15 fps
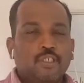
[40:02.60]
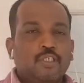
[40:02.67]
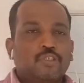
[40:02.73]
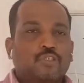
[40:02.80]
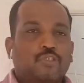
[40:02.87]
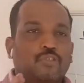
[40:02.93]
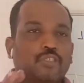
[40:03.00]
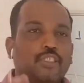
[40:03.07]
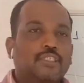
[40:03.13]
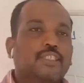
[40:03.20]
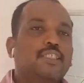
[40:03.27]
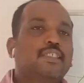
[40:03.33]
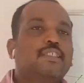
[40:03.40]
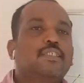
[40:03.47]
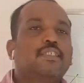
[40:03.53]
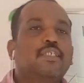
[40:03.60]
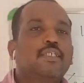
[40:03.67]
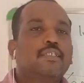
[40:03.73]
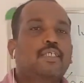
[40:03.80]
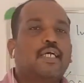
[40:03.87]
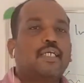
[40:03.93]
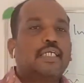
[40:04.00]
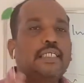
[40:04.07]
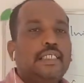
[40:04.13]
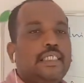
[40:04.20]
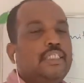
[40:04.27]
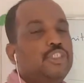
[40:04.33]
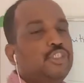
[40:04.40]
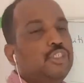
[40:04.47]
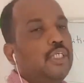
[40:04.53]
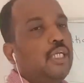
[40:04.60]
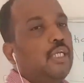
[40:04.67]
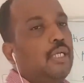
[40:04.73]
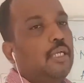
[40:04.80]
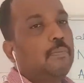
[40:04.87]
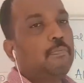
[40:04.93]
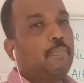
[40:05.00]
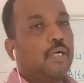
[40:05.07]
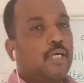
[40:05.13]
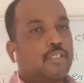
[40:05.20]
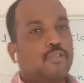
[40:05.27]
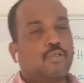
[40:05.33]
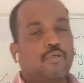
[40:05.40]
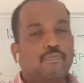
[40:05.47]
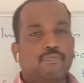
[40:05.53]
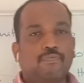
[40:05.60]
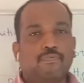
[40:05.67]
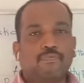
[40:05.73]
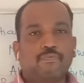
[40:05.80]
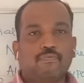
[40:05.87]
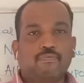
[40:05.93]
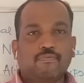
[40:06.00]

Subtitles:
So this is the initial part of